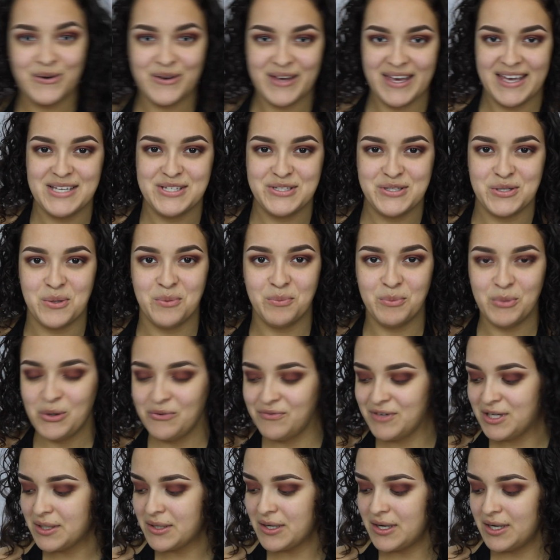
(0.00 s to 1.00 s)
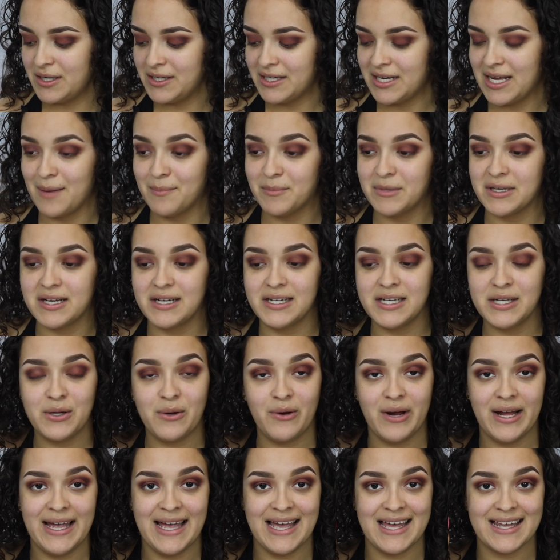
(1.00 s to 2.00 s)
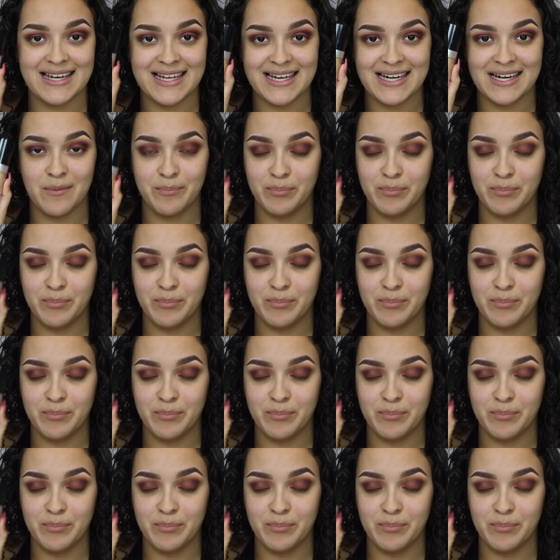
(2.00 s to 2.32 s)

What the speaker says: Okay, so moving on, I'm going to go ahead and